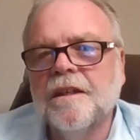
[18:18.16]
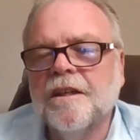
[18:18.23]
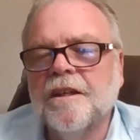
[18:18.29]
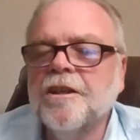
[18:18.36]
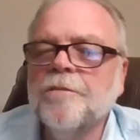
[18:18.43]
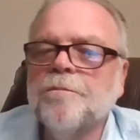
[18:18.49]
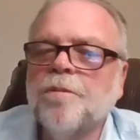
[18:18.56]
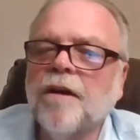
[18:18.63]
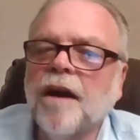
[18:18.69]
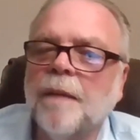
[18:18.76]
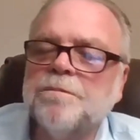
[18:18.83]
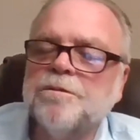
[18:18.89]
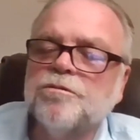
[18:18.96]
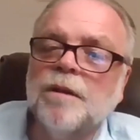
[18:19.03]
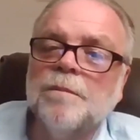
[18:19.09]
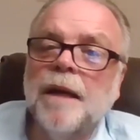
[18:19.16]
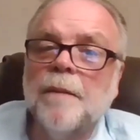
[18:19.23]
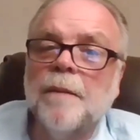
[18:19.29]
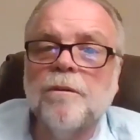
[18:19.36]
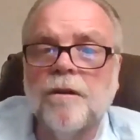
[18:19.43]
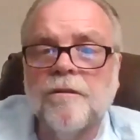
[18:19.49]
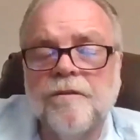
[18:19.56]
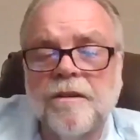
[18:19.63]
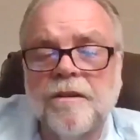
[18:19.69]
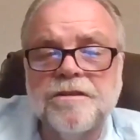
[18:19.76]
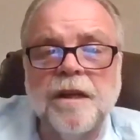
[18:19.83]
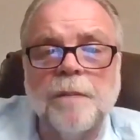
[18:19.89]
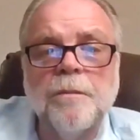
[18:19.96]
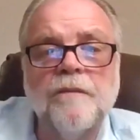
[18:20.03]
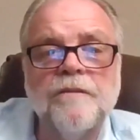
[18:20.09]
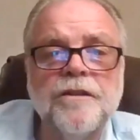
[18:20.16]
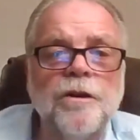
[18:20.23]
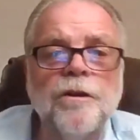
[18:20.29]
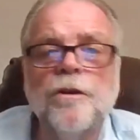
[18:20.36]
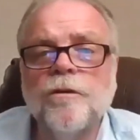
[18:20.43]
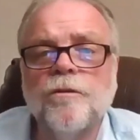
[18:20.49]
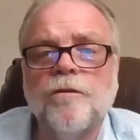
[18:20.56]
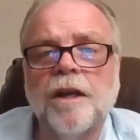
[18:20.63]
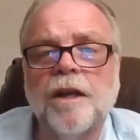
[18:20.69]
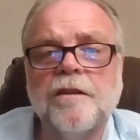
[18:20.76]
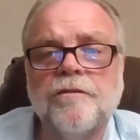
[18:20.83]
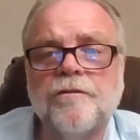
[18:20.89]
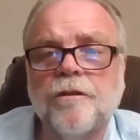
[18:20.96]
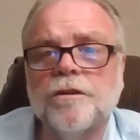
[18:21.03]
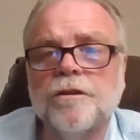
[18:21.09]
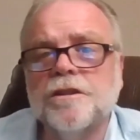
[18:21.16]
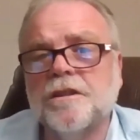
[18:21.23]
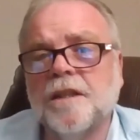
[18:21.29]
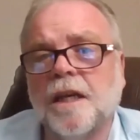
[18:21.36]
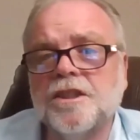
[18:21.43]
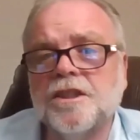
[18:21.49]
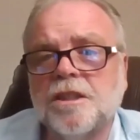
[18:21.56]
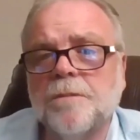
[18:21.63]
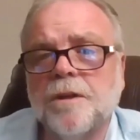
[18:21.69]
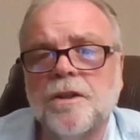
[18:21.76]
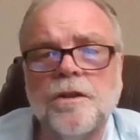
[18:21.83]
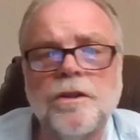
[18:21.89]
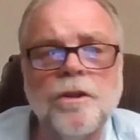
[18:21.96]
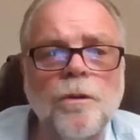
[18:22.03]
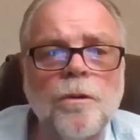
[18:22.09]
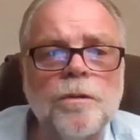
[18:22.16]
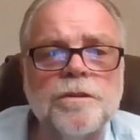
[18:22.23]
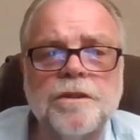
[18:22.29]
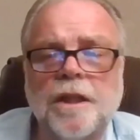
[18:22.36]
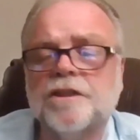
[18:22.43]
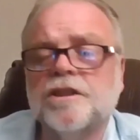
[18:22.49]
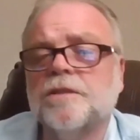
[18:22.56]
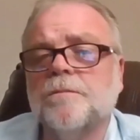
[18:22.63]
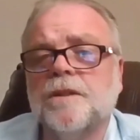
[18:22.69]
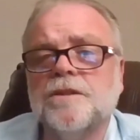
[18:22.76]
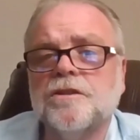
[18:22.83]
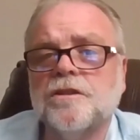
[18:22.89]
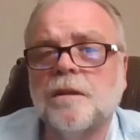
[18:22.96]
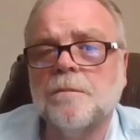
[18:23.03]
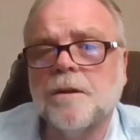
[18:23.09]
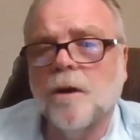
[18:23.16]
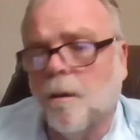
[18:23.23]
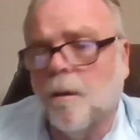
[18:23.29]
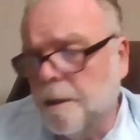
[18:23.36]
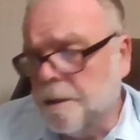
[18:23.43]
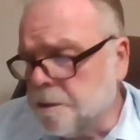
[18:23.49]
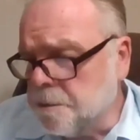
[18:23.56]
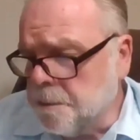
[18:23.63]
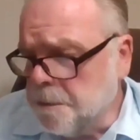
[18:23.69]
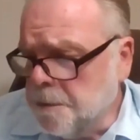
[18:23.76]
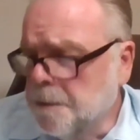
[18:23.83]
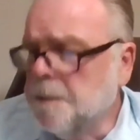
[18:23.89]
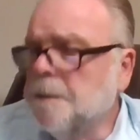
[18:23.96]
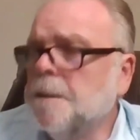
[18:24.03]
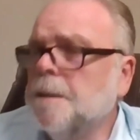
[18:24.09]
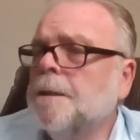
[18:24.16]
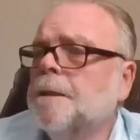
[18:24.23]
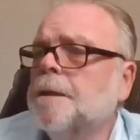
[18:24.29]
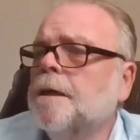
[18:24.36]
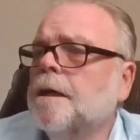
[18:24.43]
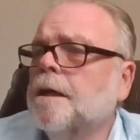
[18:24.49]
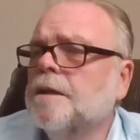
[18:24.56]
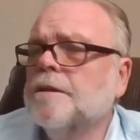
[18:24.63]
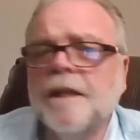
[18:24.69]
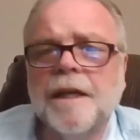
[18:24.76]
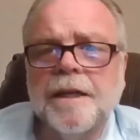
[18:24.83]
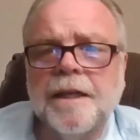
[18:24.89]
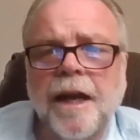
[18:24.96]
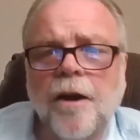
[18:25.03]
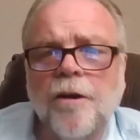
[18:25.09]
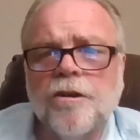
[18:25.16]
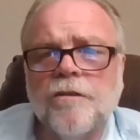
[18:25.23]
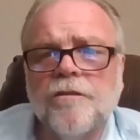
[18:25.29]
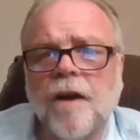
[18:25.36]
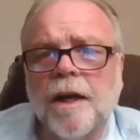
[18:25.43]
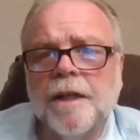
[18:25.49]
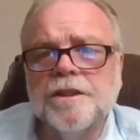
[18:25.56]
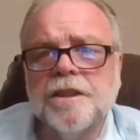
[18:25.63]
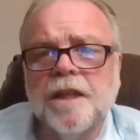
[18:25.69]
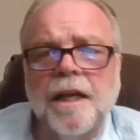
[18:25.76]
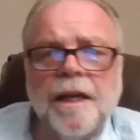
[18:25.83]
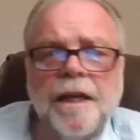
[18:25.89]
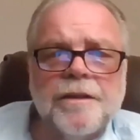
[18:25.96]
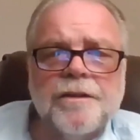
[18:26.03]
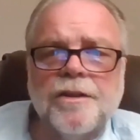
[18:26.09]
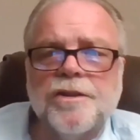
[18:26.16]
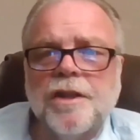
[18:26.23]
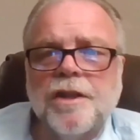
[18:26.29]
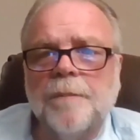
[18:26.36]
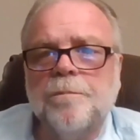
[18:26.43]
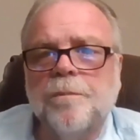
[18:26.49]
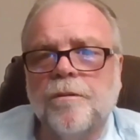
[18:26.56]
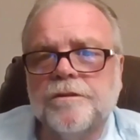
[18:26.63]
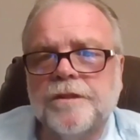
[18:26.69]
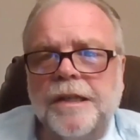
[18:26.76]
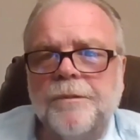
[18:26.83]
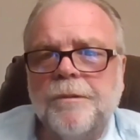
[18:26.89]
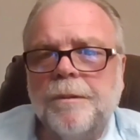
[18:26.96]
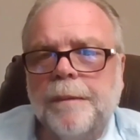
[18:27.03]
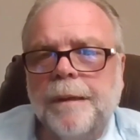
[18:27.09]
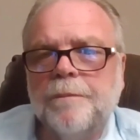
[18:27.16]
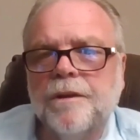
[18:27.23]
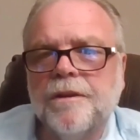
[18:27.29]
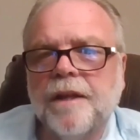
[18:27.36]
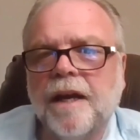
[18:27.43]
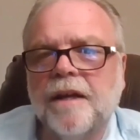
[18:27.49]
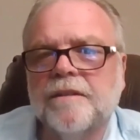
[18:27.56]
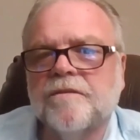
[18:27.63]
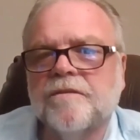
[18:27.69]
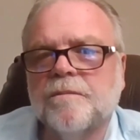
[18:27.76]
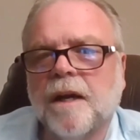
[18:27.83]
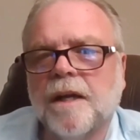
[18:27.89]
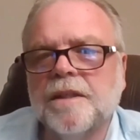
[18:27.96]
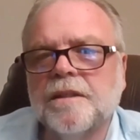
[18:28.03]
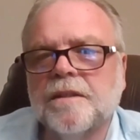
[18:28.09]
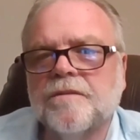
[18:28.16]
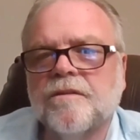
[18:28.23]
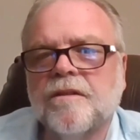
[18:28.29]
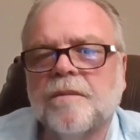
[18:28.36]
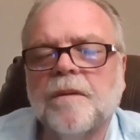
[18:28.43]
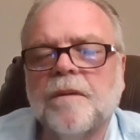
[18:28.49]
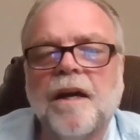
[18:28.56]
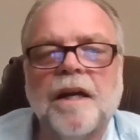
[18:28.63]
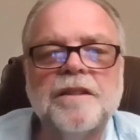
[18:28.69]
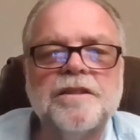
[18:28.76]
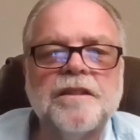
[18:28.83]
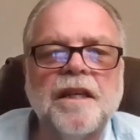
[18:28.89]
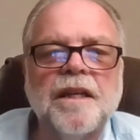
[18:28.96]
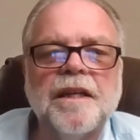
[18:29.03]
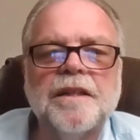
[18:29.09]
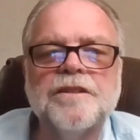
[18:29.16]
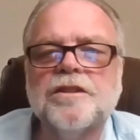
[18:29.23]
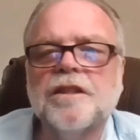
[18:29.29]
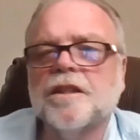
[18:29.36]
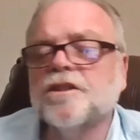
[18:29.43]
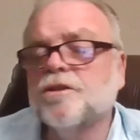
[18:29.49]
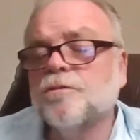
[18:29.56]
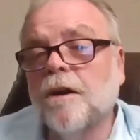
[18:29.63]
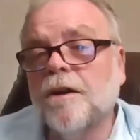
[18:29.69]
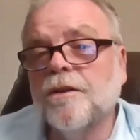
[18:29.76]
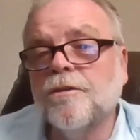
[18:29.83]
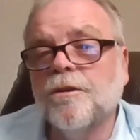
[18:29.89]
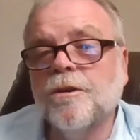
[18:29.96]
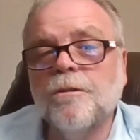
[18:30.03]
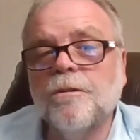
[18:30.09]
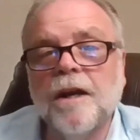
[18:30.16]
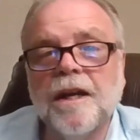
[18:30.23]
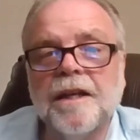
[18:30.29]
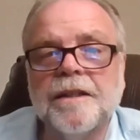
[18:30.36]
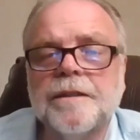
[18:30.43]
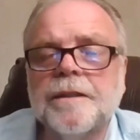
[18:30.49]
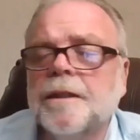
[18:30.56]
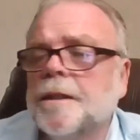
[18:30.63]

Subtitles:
You perhaps remember, for some of you who've read the First Testament or the Old Testament, as some call it, the encounter of Isaiah at the temple. Does anyone remember that from Isaiah 6, 1 through 8?